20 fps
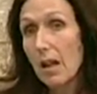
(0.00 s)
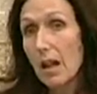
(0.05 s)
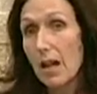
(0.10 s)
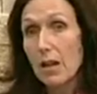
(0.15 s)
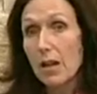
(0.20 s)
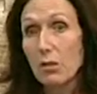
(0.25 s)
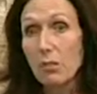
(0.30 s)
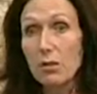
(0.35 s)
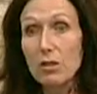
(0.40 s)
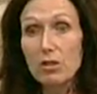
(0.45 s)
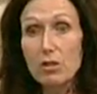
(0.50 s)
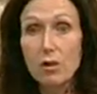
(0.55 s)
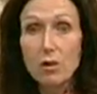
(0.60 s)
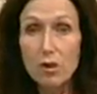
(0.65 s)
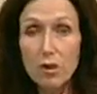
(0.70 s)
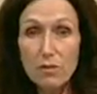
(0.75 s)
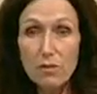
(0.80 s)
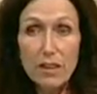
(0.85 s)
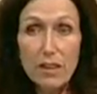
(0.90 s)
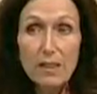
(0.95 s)
In a
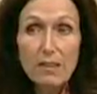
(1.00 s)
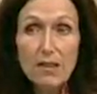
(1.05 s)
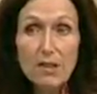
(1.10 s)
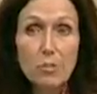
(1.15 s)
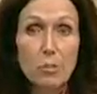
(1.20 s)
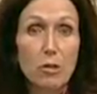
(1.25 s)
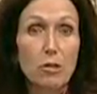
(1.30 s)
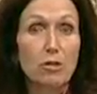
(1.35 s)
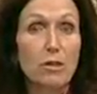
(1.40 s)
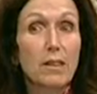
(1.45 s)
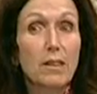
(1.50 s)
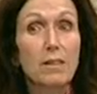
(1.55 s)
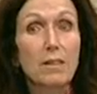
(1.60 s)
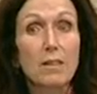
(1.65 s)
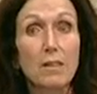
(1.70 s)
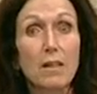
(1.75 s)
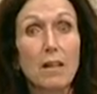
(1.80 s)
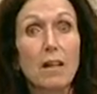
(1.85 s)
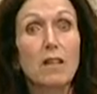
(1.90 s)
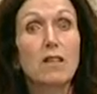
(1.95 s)
restorative justice
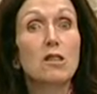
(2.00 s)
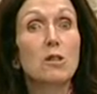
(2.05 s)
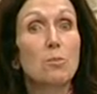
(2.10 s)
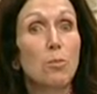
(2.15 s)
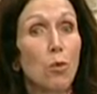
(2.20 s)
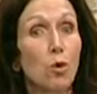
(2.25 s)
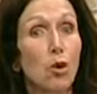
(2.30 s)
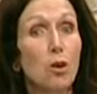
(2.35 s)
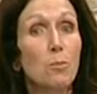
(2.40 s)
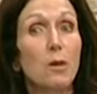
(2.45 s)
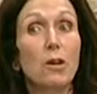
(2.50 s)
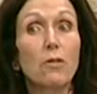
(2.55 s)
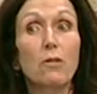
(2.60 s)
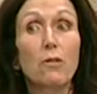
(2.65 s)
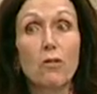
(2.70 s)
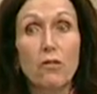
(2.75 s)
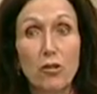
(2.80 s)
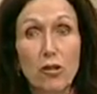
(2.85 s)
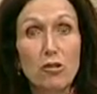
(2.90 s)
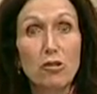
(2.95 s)
process, it's more
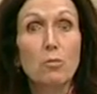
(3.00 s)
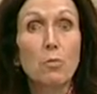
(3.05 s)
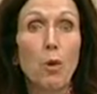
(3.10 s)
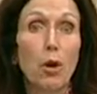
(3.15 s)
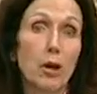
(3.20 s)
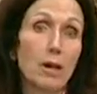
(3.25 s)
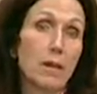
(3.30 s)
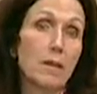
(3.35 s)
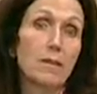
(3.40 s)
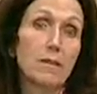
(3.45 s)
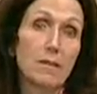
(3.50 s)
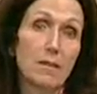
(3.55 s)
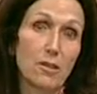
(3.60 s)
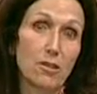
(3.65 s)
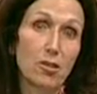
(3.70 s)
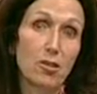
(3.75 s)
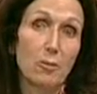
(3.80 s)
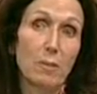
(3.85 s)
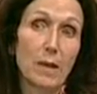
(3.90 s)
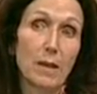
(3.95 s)
about first-party
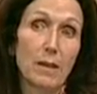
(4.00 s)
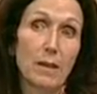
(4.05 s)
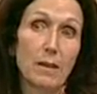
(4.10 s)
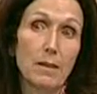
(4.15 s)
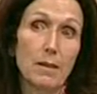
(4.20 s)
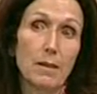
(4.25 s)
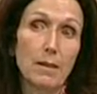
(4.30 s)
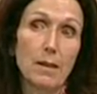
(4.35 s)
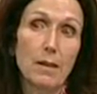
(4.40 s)
decision-making.